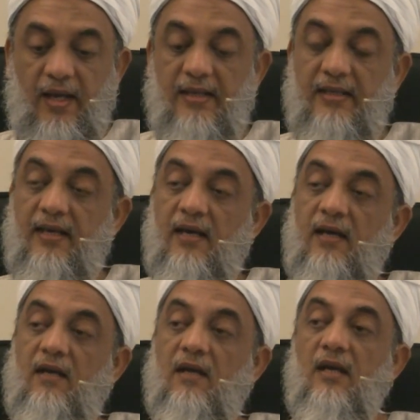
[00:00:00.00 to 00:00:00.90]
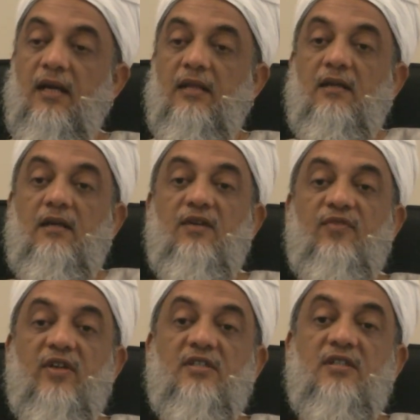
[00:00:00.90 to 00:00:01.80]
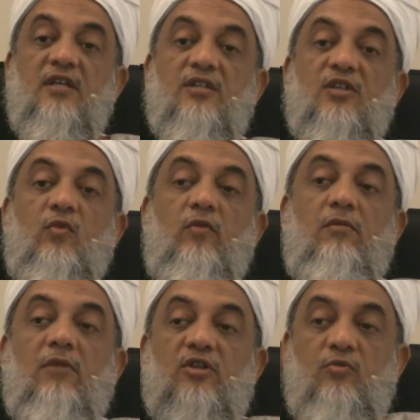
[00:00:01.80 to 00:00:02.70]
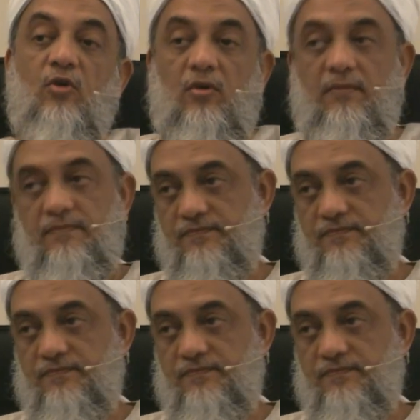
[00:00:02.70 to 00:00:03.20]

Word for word: And there the differentiation will be much more.